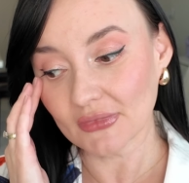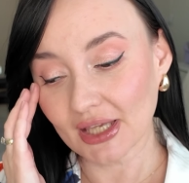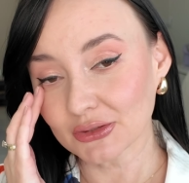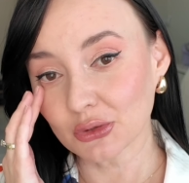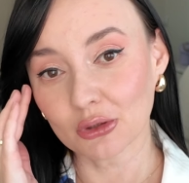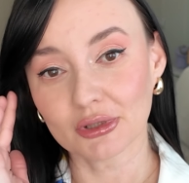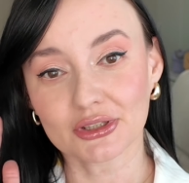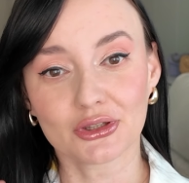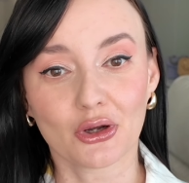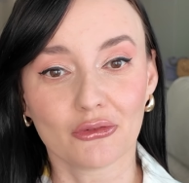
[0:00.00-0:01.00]
as you
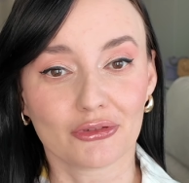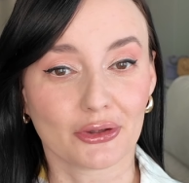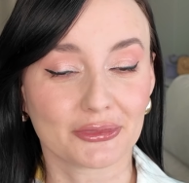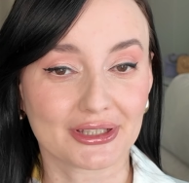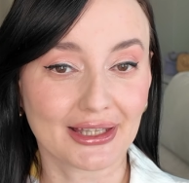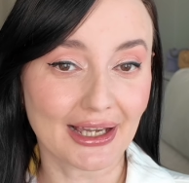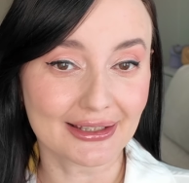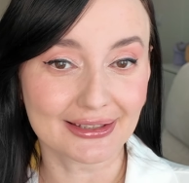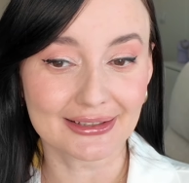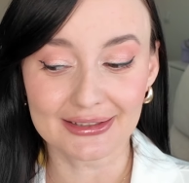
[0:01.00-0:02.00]
already know from the
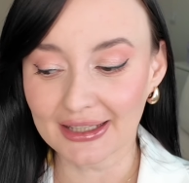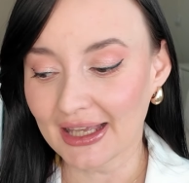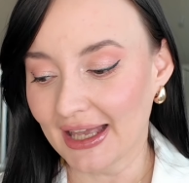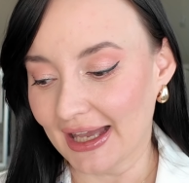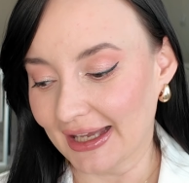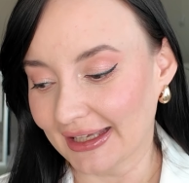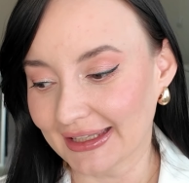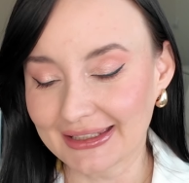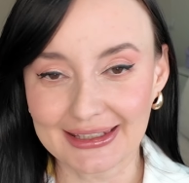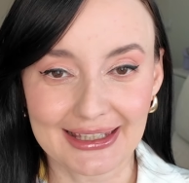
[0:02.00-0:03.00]
title,
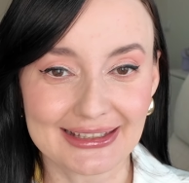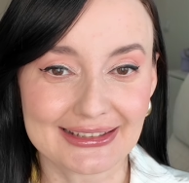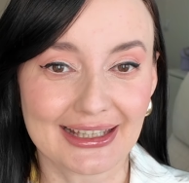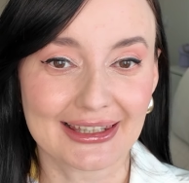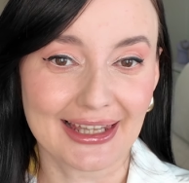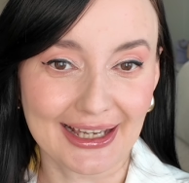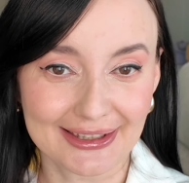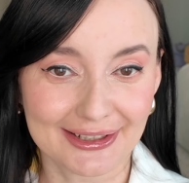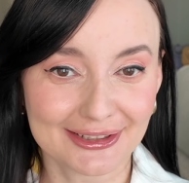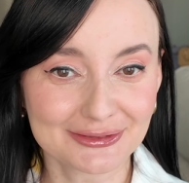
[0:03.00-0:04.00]
it is
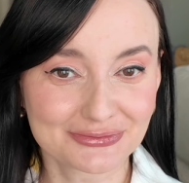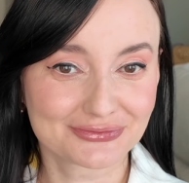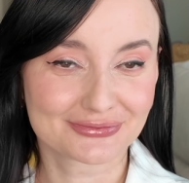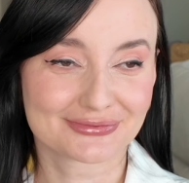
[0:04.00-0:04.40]
another